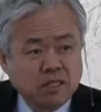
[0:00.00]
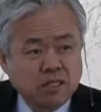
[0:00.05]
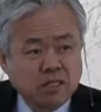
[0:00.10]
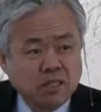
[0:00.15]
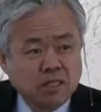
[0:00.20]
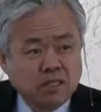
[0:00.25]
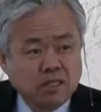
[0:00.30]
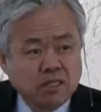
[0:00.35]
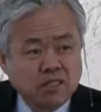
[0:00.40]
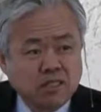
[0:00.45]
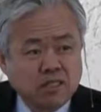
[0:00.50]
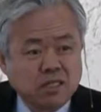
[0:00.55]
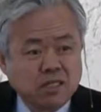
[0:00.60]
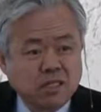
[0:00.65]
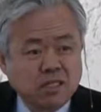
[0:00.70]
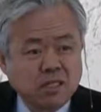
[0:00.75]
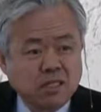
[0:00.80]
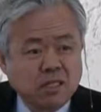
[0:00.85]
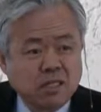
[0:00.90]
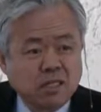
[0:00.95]

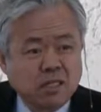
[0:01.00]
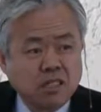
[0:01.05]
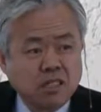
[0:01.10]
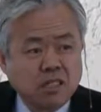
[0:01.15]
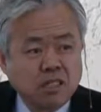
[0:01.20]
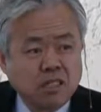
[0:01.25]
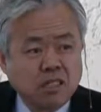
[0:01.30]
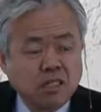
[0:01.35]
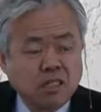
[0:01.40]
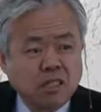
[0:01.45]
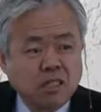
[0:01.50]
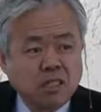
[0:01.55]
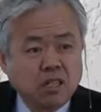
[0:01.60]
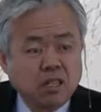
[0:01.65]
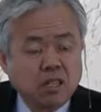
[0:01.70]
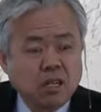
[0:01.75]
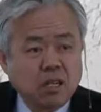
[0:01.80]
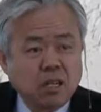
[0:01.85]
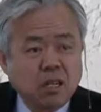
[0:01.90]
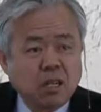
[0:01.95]

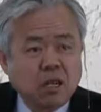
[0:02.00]
No one is speaking in this clip.